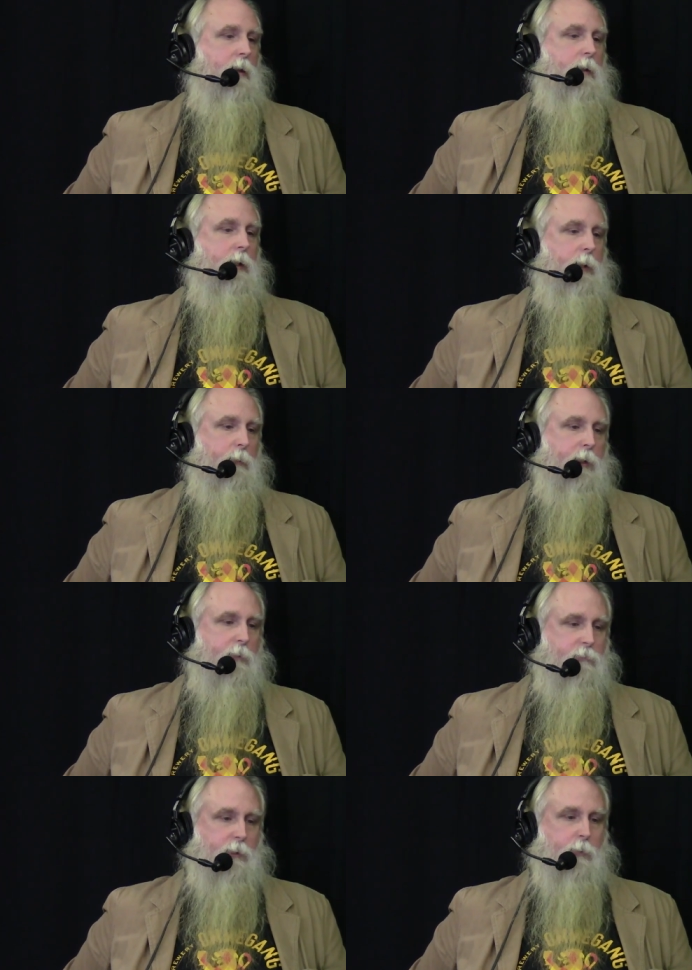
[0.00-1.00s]
You know,
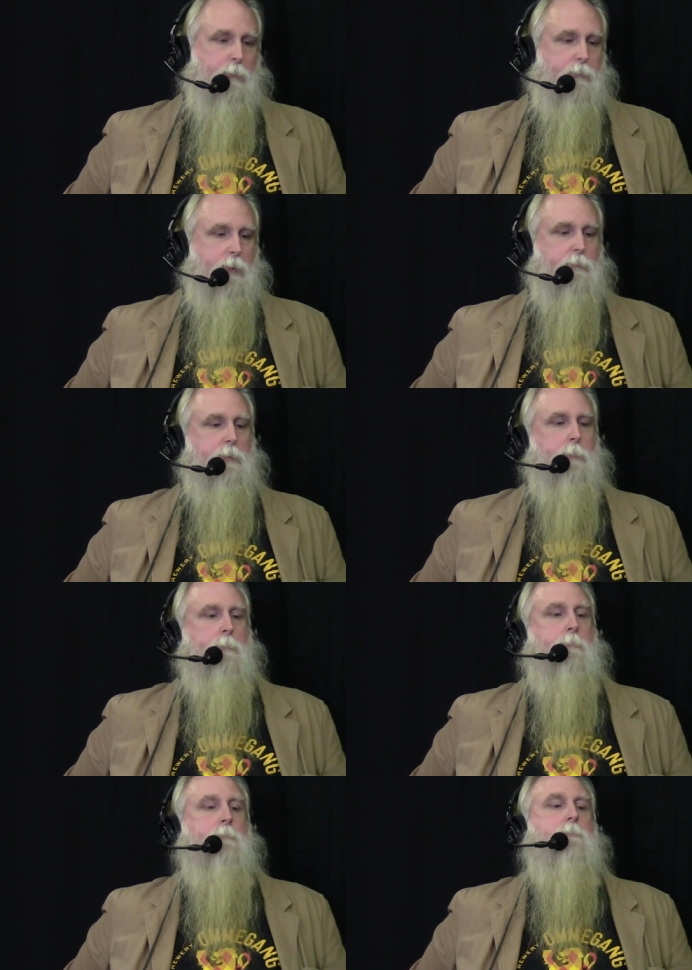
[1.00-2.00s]
there's another
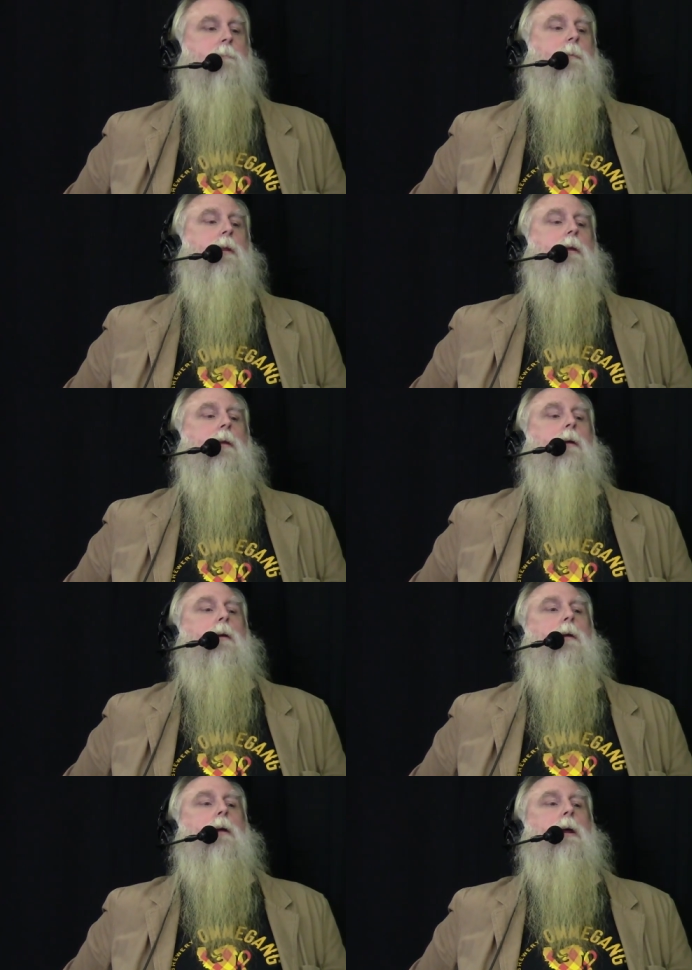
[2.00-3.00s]
fiefdom.
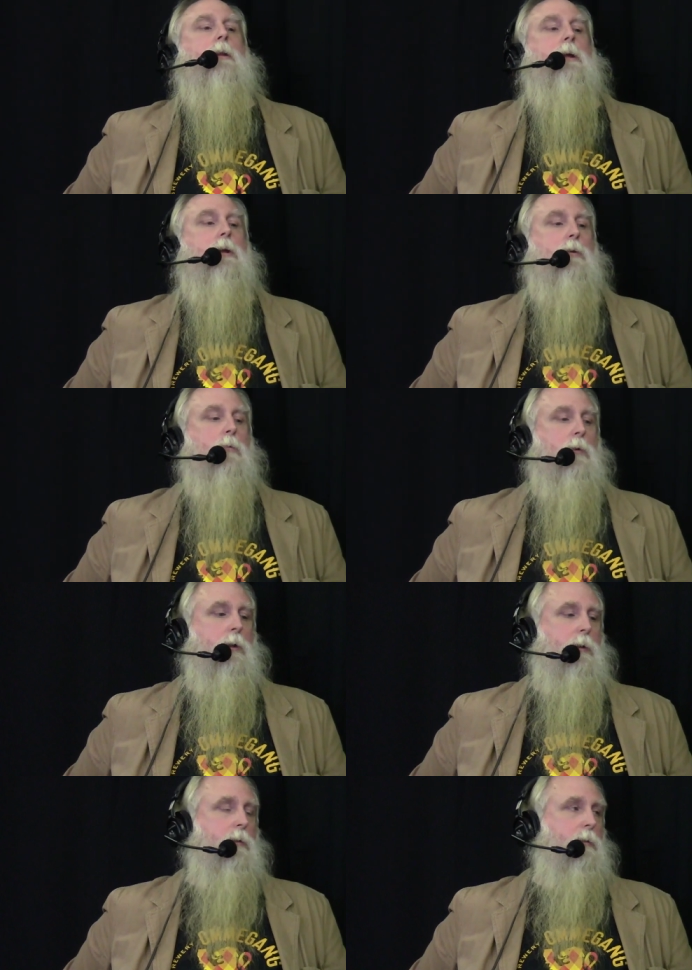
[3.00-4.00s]
And then you
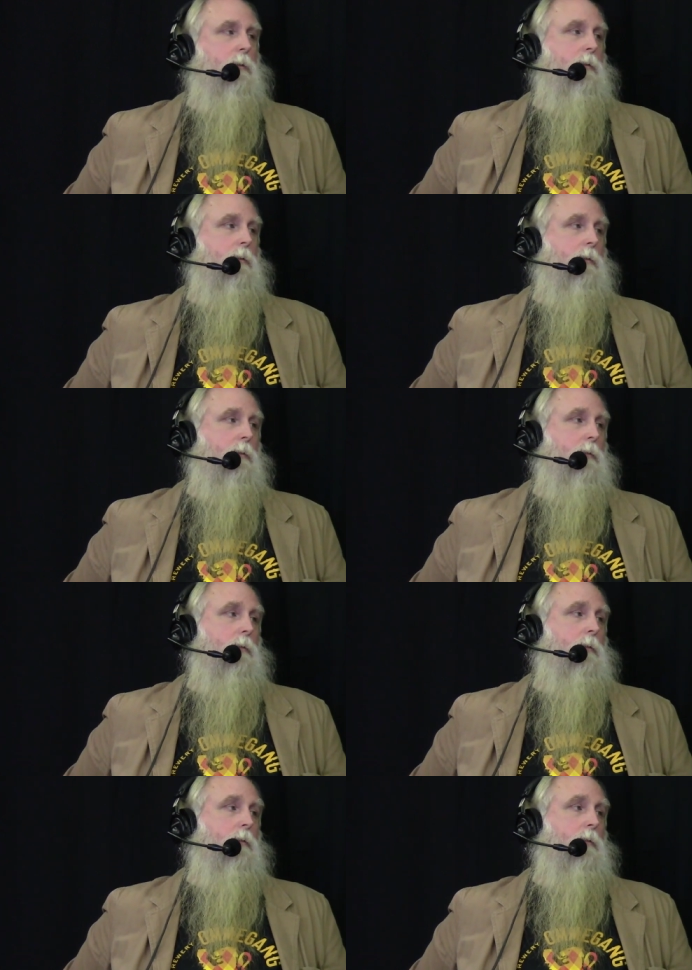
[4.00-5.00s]
want
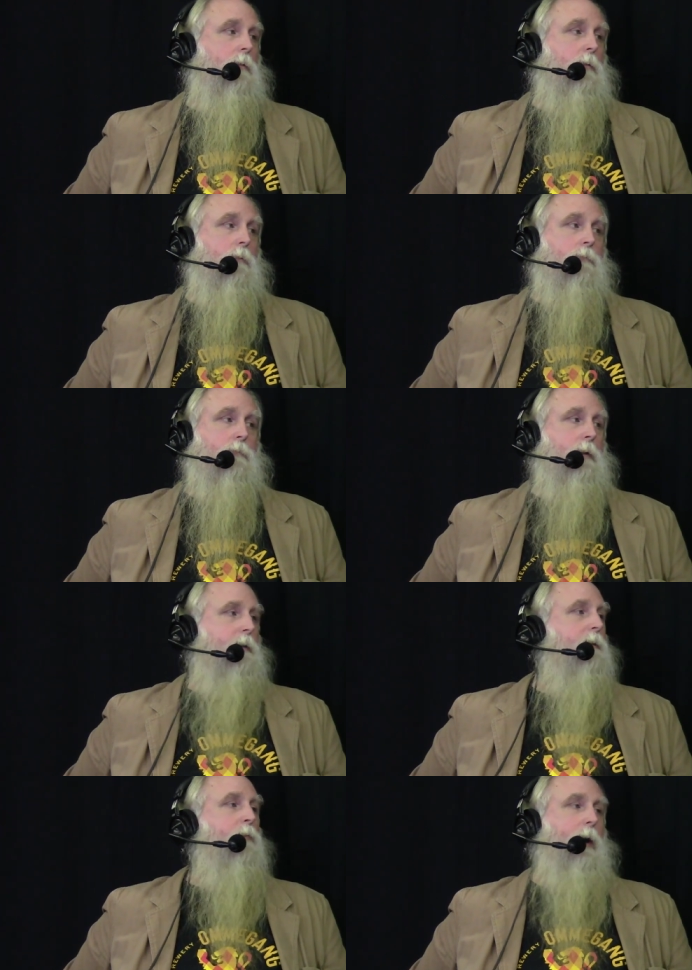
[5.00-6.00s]
storage.
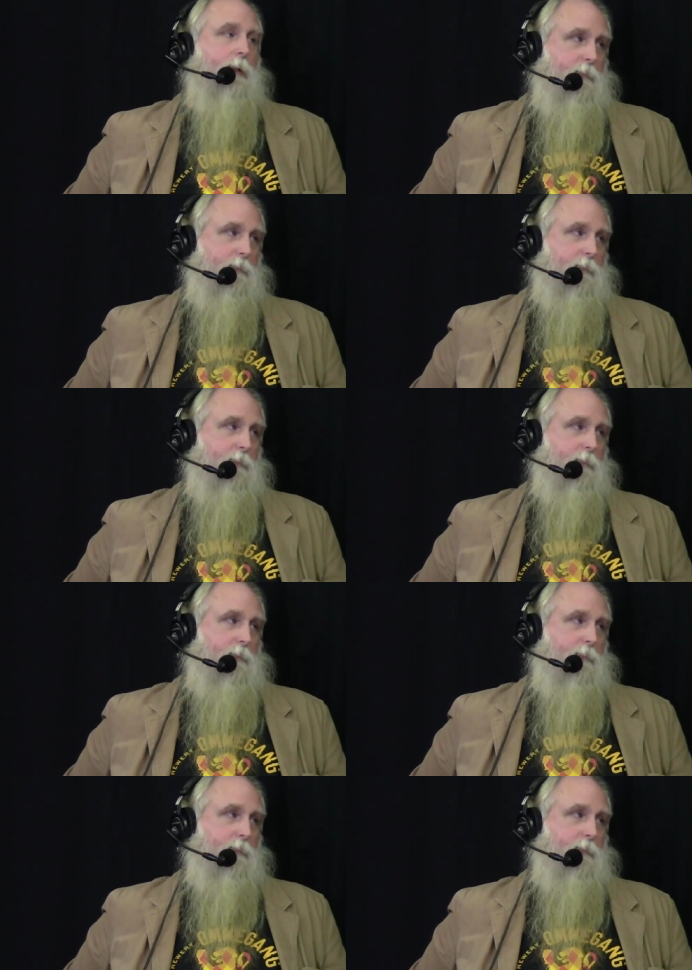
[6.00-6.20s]
St- right